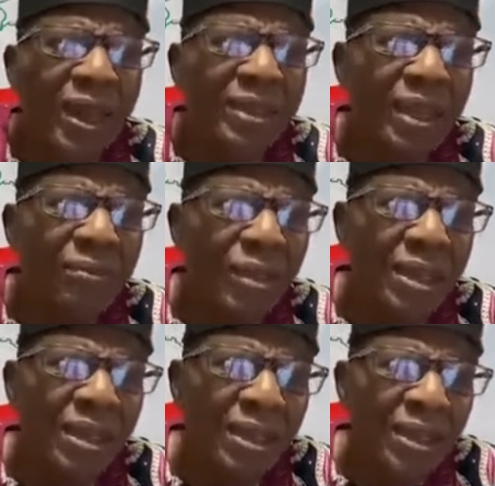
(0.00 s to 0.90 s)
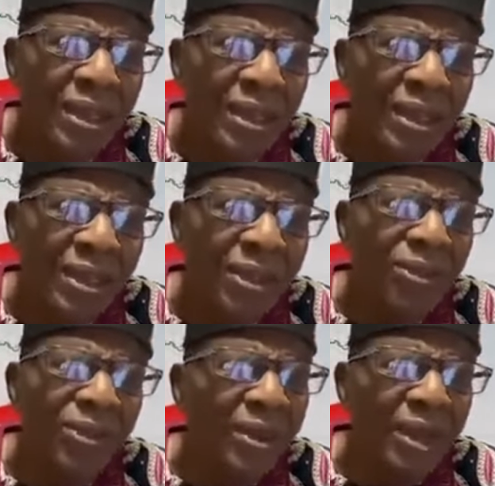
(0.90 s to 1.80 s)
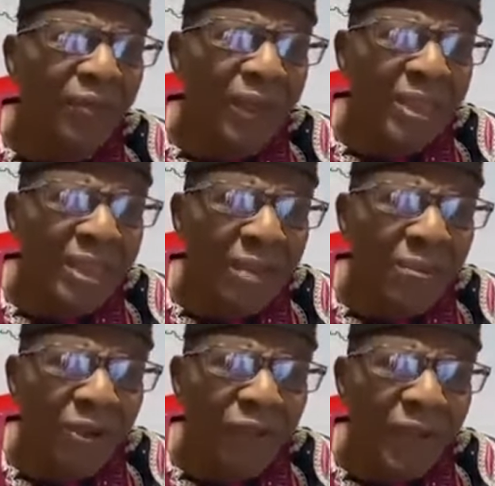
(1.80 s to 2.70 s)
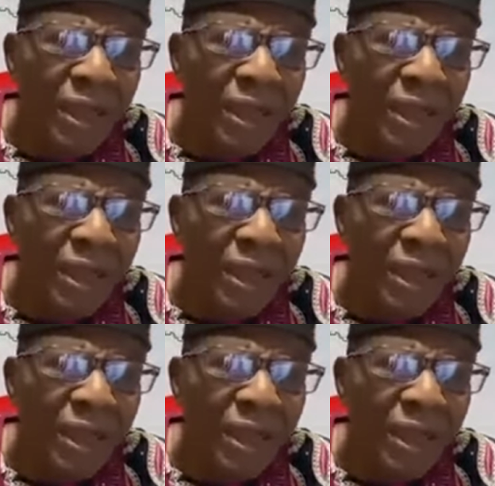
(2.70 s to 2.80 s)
Assembly during the first term of